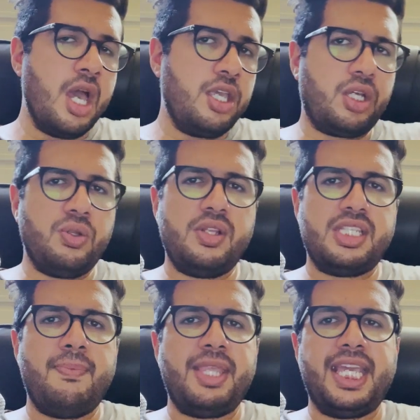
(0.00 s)
You can do the
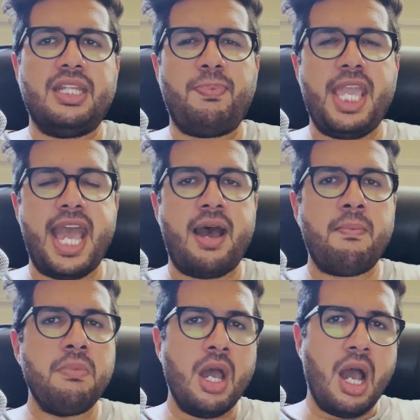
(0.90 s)
same thing in the
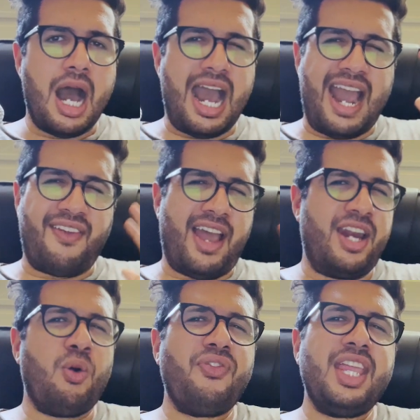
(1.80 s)
PM. I
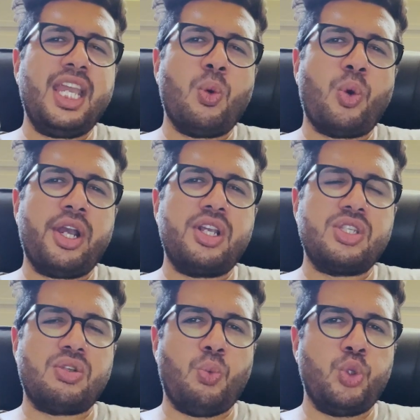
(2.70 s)
don't think it
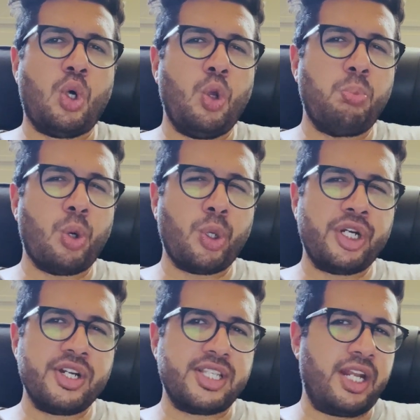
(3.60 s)
works with all
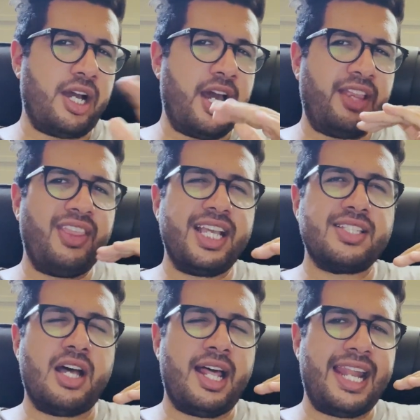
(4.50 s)
brokers. I think it's
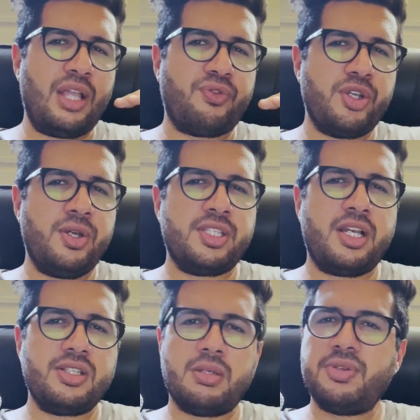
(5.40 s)
not allowed for US
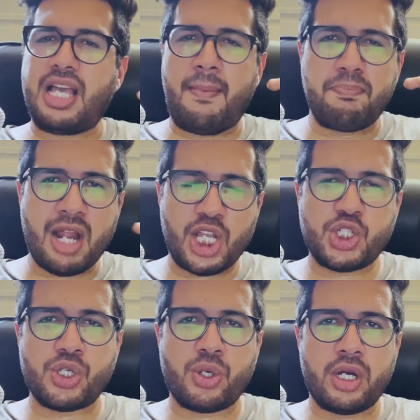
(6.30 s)
customers. I'm not
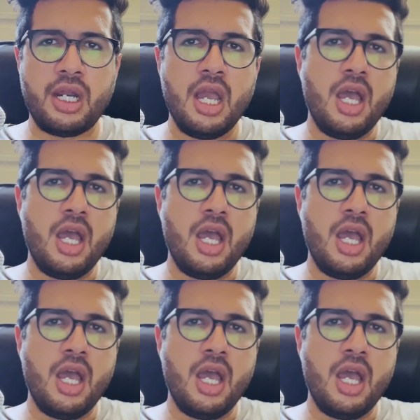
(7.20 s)
sure.